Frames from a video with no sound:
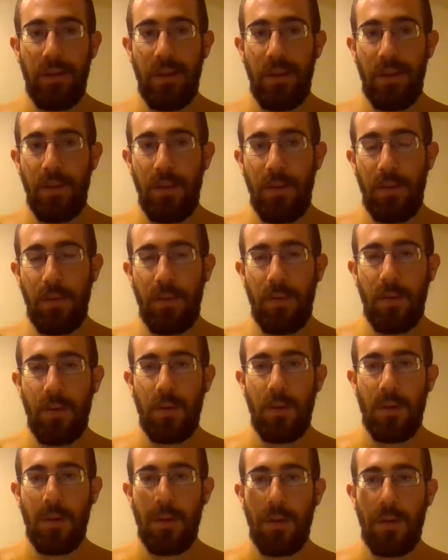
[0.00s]
than you
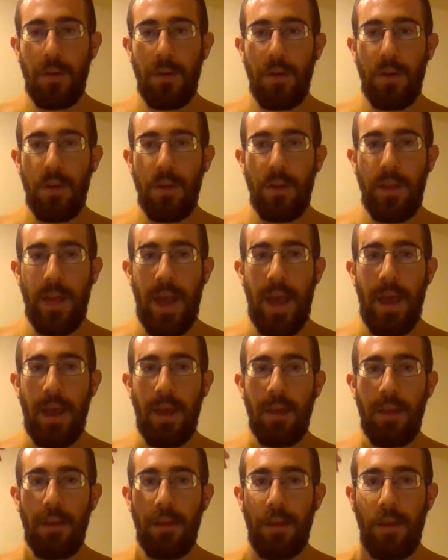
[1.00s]

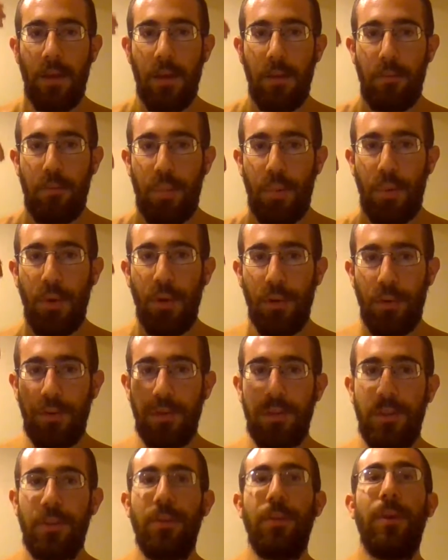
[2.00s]
that
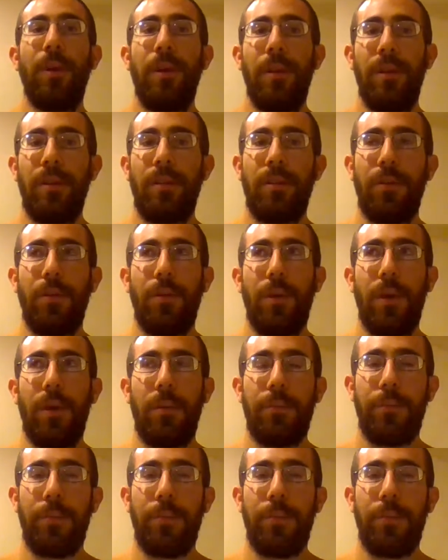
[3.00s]
pulls you into it.